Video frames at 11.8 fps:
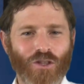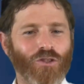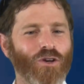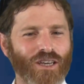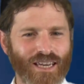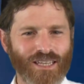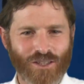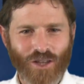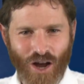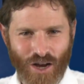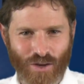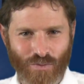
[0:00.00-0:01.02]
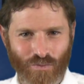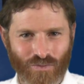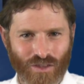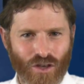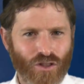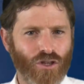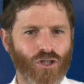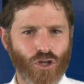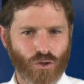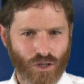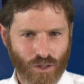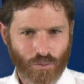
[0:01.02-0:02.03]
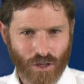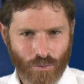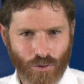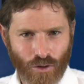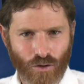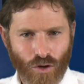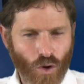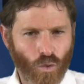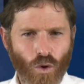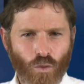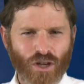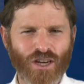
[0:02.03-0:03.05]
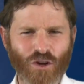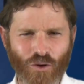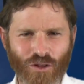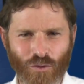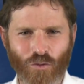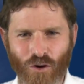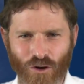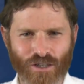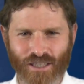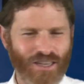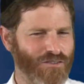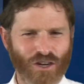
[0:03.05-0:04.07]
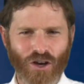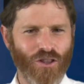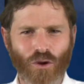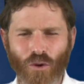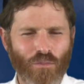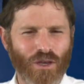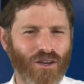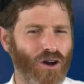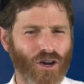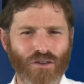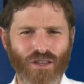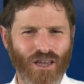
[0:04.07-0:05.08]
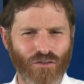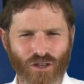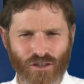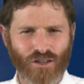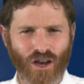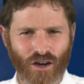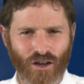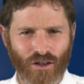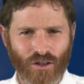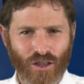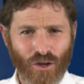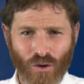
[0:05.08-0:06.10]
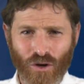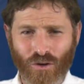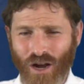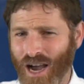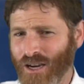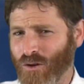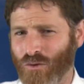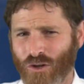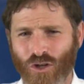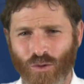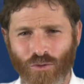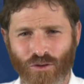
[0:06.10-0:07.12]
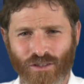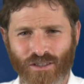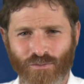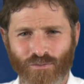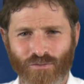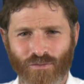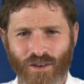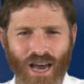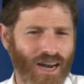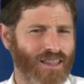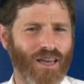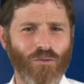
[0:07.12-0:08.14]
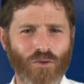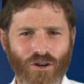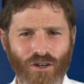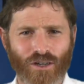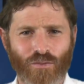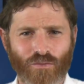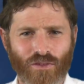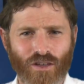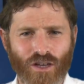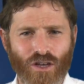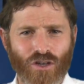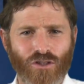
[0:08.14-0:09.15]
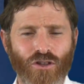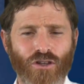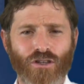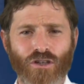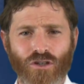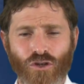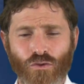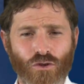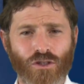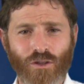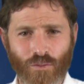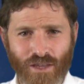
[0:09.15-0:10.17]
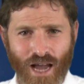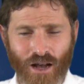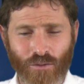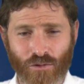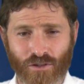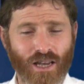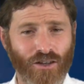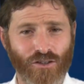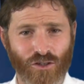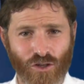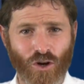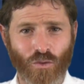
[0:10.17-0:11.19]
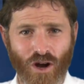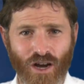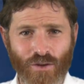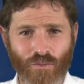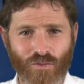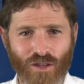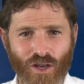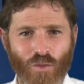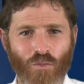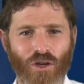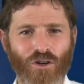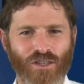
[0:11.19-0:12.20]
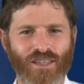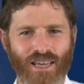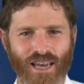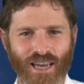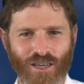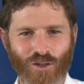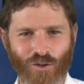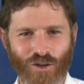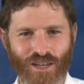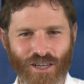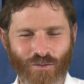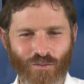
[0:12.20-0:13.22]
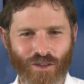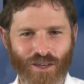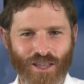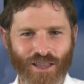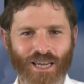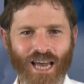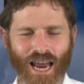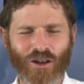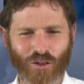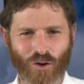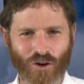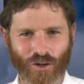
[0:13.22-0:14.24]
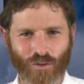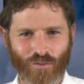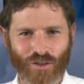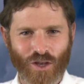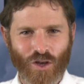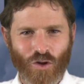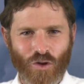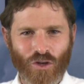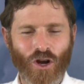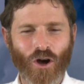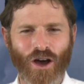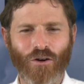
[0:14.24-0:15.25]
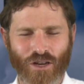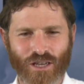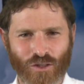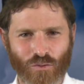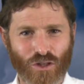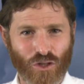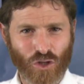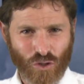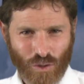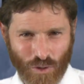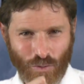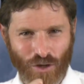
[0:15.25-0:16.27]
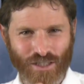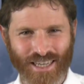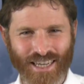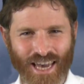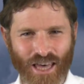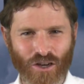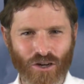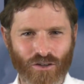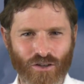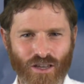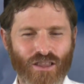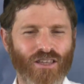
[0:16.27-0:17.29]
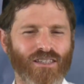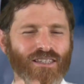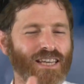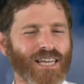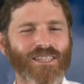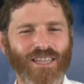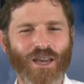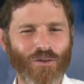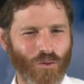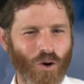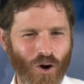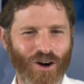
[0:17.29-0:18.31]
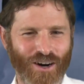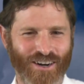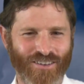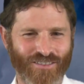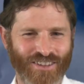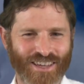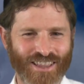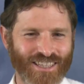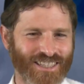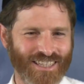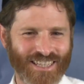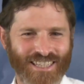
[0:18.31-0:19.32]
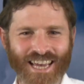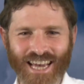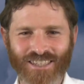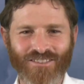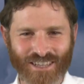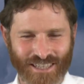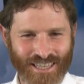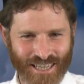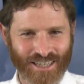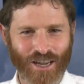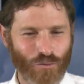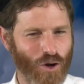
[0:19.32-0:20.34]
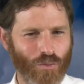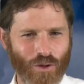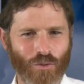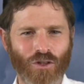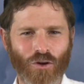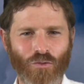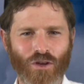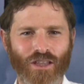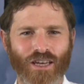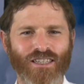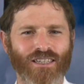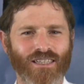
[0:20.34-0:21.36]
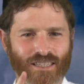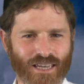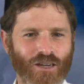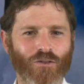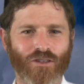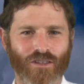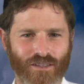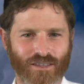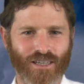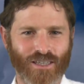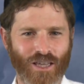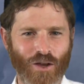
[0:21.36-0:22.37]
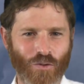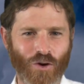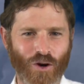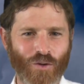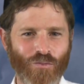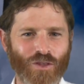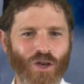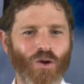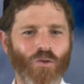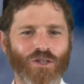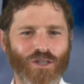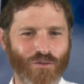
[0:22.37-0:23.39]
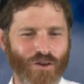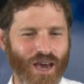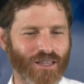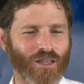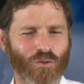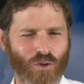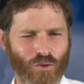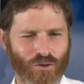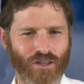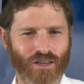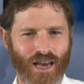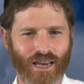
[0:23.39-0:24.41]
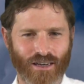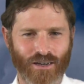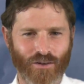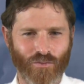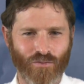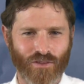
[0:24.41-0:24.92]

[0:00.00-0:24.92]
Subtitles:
During his time, the Jewish people were winning all the wars, even though they were being Oved Avodah Zarah. They were idol worshippers. How did that work? So the Jerusalem Talmud tells us, you know why? Because they had unity. They got along. You know how it is. When the Jewish people are together, the 6-day war, the success of the 6-day war, people don't realize the secret to the 6-day war was the fact that we were united.